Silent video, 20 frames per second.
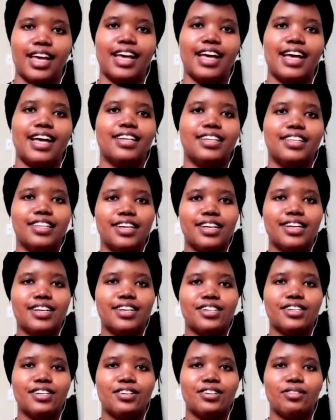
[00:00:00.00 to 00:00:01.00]

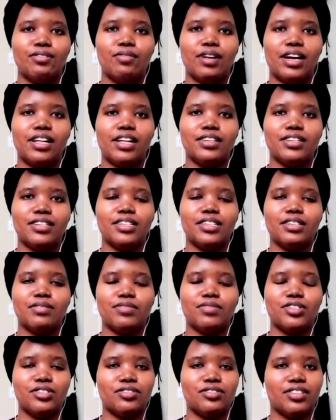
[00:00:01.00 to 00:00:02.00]
Hello,
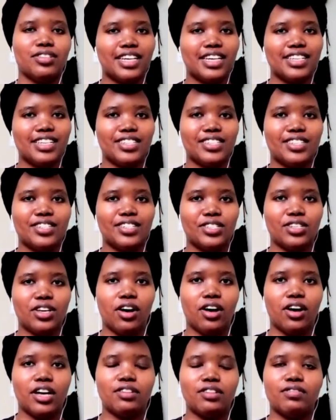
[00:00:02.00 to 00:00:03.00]
welcome to Lessons
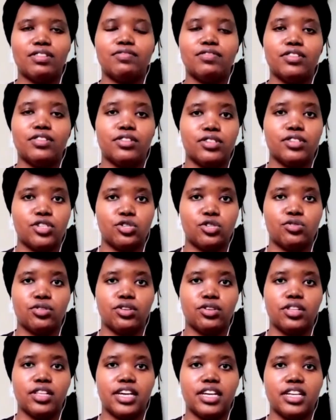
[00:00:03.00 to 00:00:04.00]
On with yours
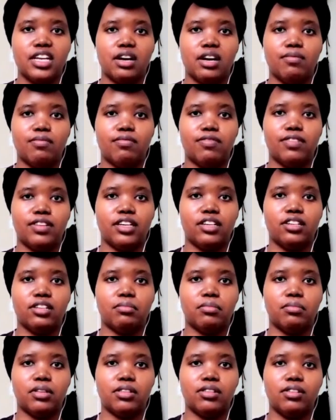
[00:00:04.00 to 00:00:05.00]
truly,
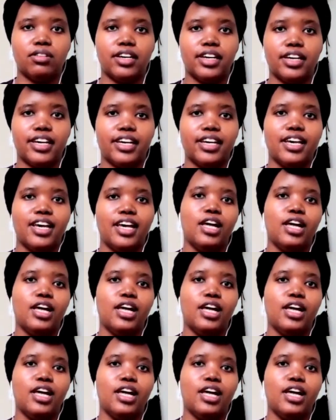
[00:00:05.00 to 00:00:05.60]
Nomfanelo Malloy,